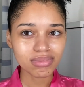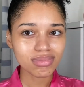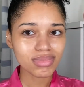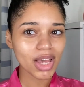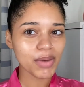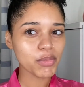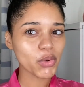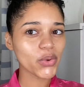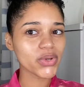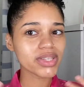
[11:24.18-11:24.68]

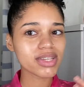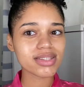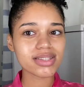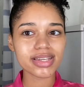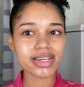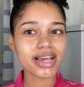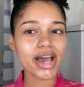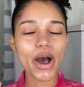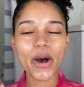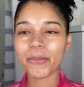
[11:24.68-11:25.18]
I'm going to see
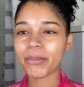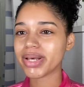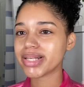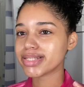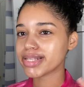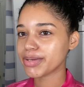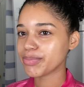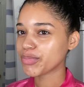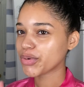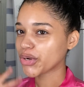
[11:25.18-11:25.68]
how my
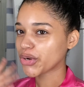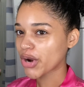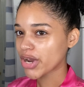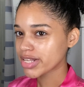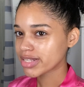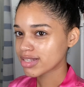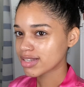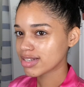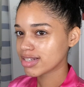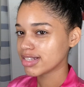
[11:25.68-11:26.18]
skin
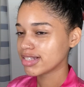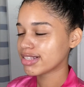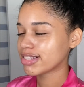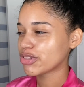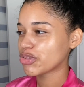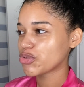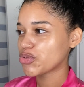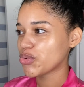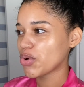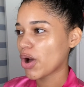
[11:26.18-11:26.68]
progresses
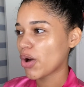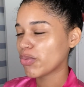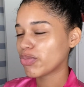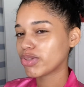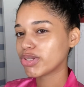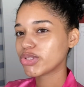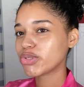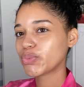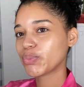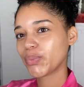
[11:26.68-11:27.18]
throughout this